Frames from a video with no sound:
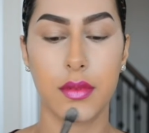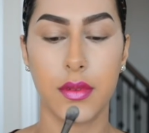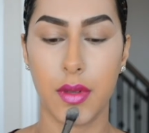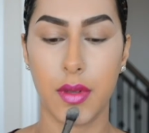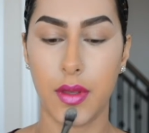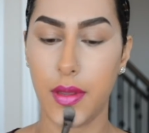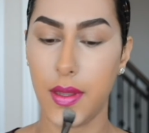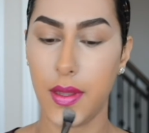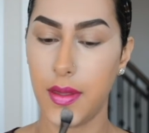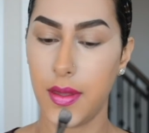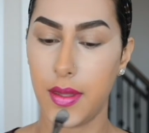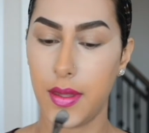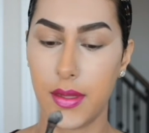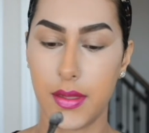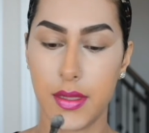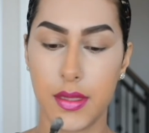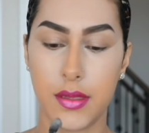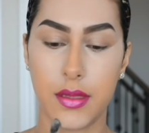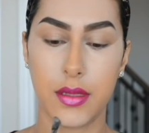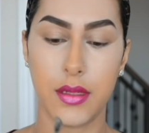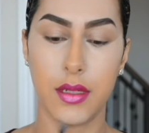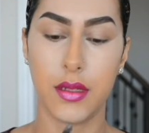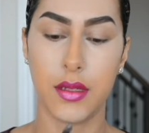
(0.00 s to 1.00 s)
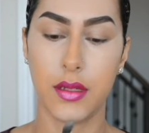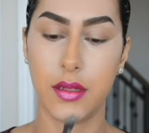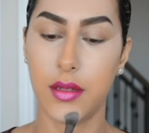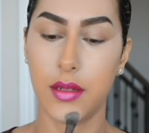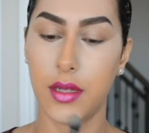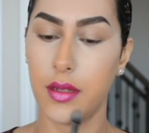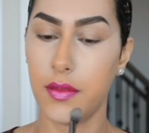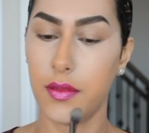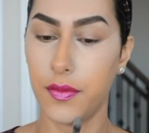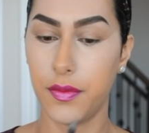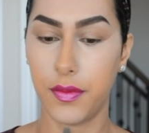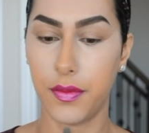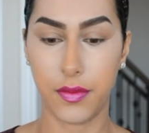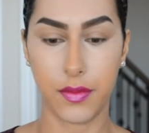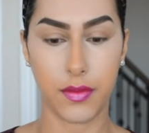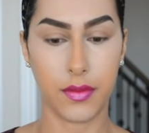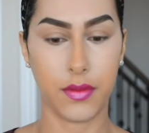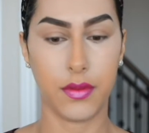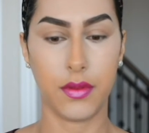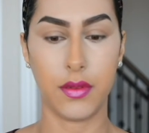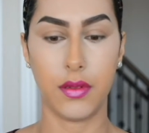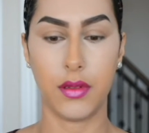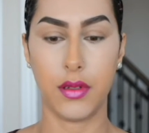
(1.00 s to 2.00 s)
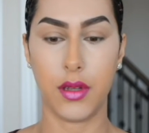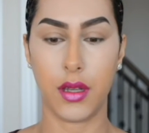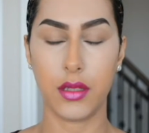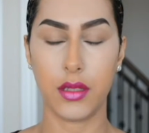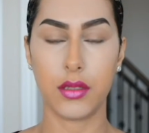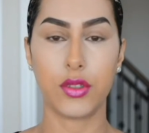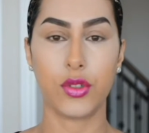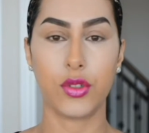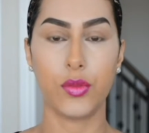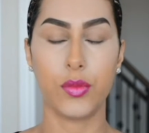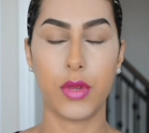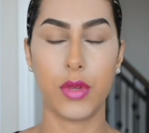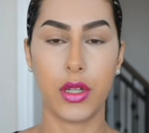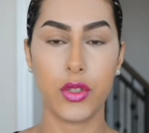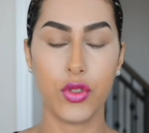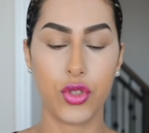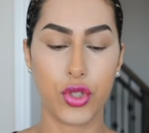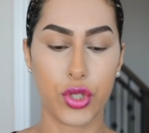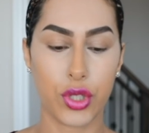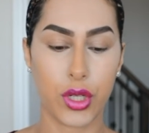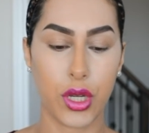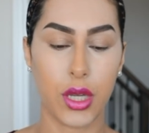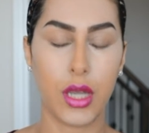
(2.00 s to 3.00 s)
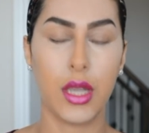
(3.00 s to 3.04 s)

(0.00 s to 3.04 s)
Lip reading: Okay, that's good enough, not too much.